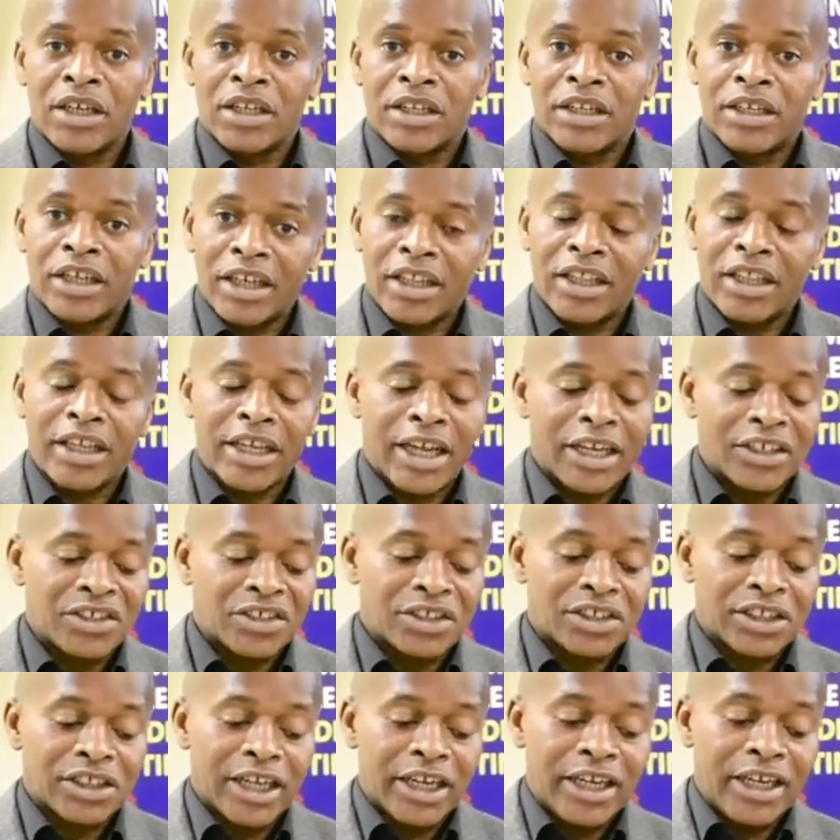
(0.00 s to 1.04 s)
The other thing I
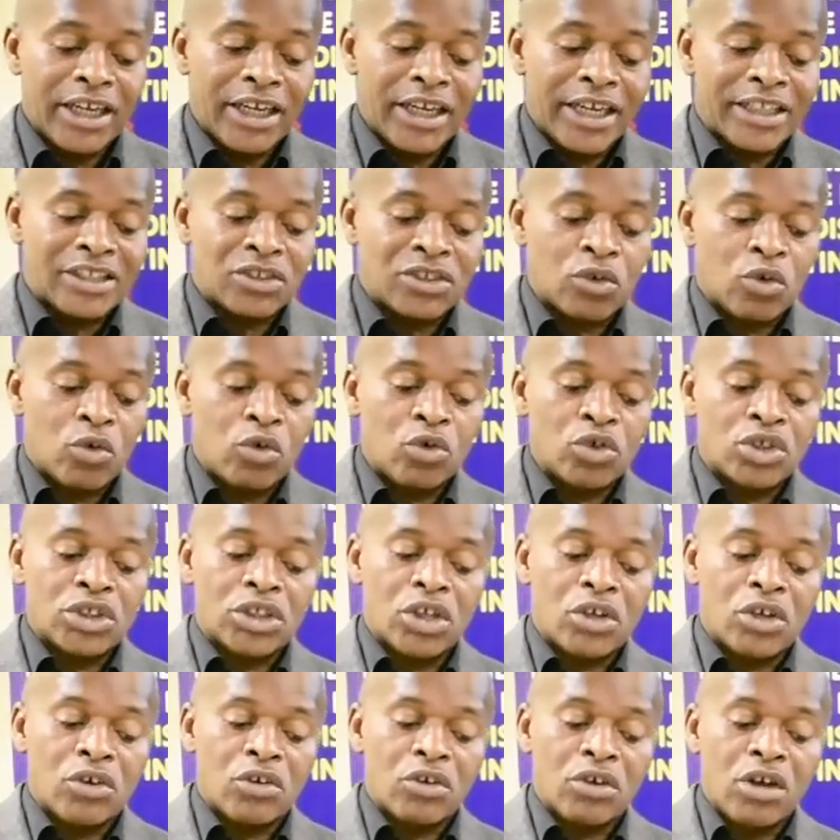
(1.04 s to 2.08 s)
should say, it's
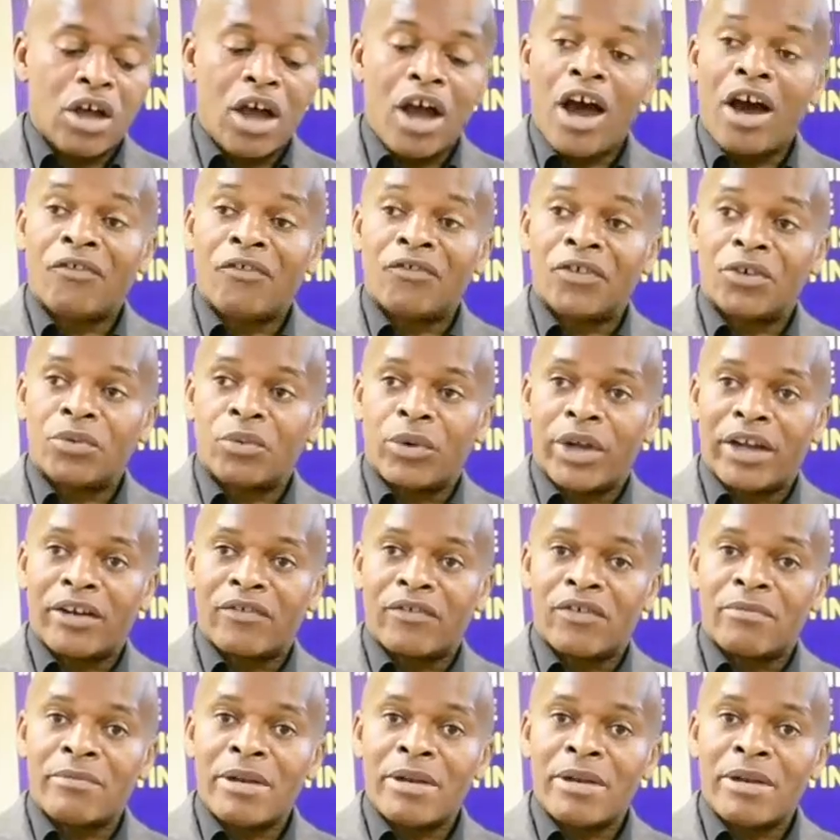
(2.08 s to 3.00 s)
also ovenware.